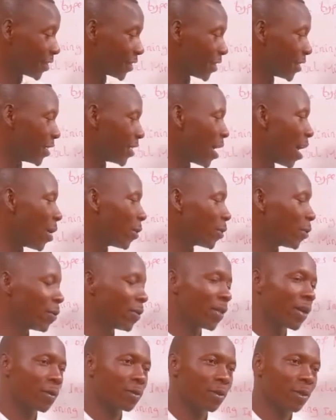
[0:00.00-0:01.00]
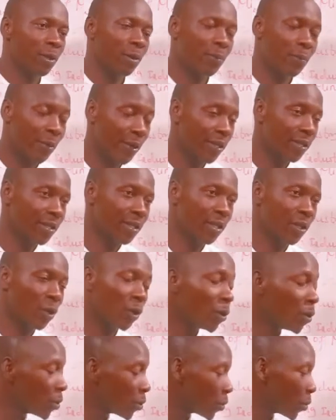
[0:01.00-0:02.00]
a tree down without replacing
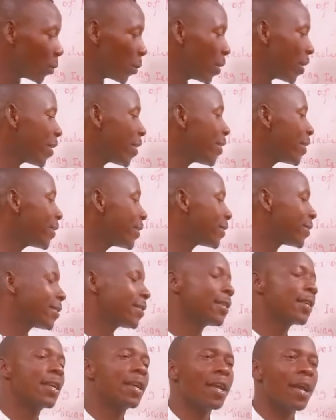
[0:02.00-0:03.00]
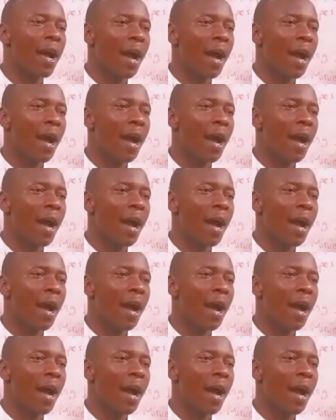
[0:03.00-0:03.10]
also is